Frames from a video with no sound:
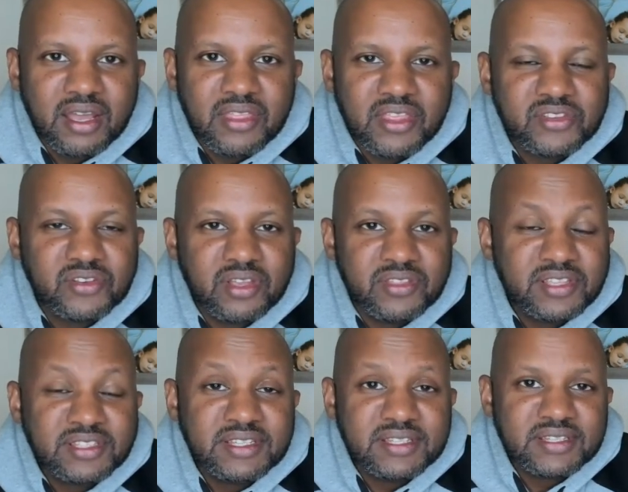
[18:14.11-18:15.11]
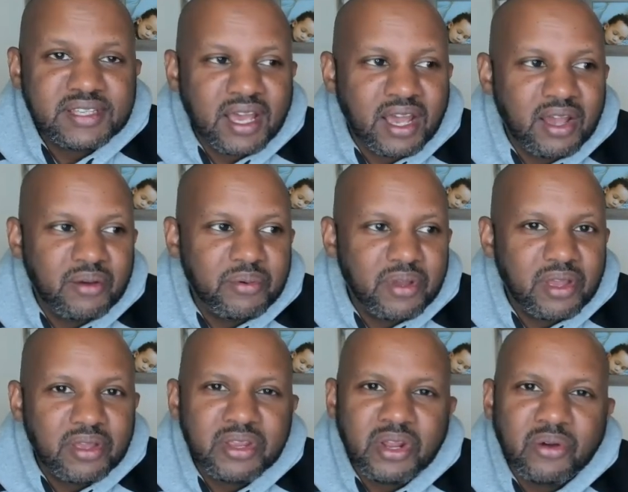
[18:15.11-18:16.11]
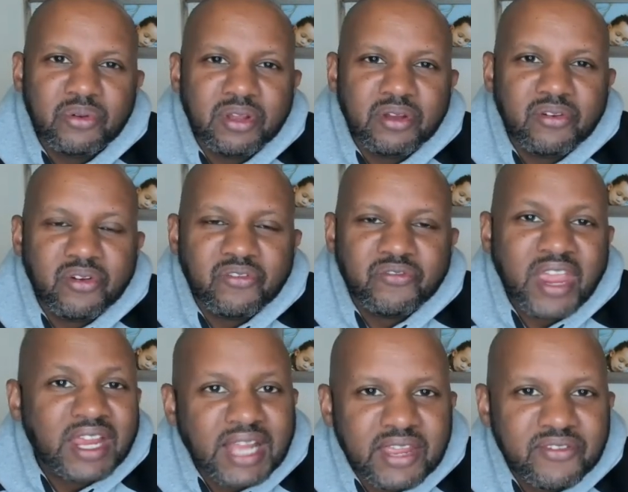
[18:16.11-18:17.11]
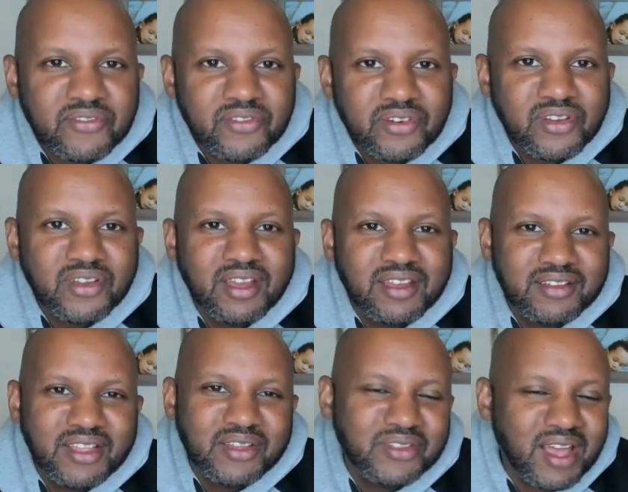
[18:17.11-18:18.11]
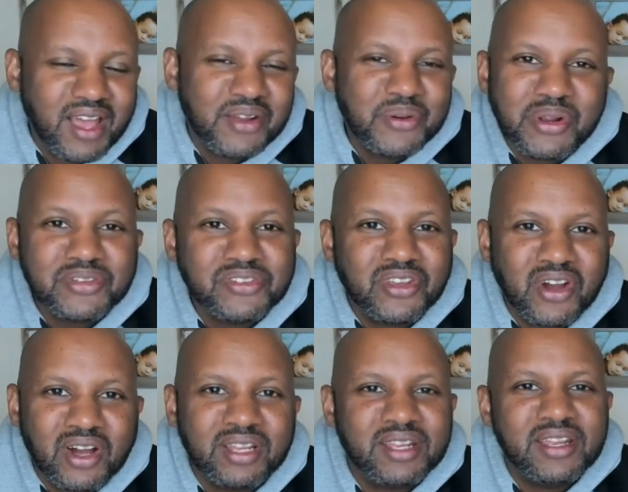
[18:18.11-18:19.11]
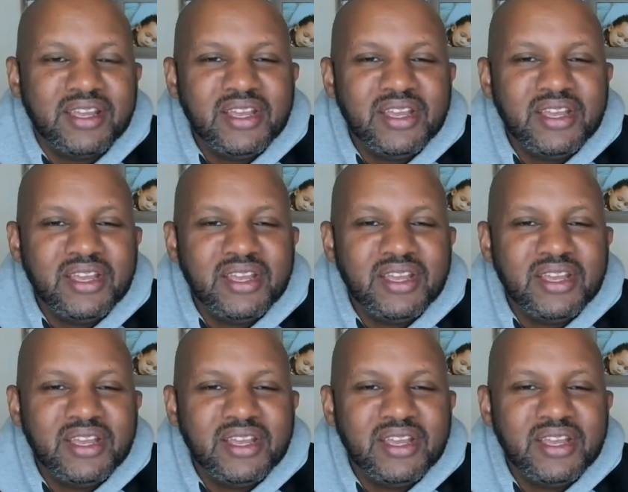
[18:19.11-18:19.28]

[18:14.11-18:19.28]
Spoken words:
This is fake life. I don't know what else to call it.